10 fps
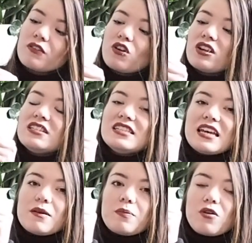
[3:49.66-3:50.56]
got a
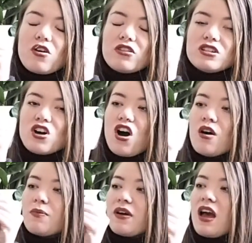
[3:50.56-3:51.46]
zip on the top,
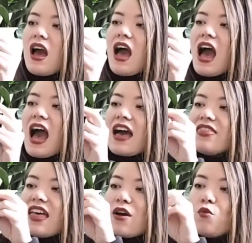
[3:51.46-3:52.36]

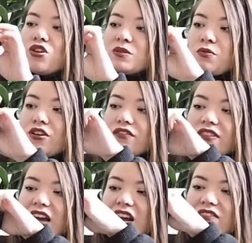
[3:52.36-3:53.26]
and they're waterproof.
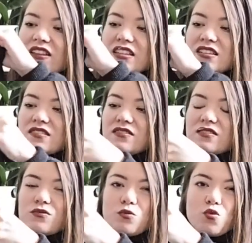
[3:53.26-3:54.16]
They're kind of this
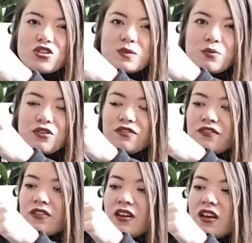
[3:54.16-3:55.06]

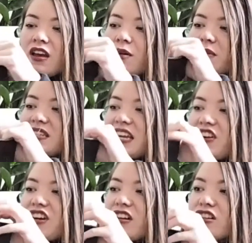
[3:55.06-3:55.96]
waterproof
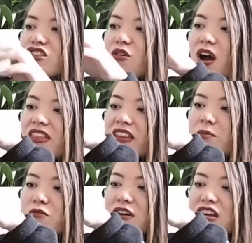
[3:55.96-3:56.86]
material. So I think they'd
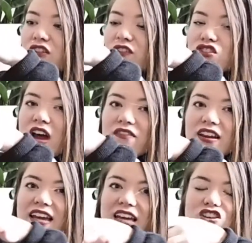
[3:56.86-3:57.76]
be really good for
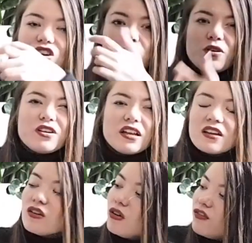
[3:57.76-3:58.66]
travelling, and you can put
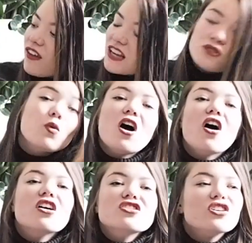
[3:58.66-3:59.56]
like your face
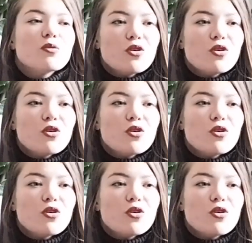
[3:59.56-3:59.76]
wash and your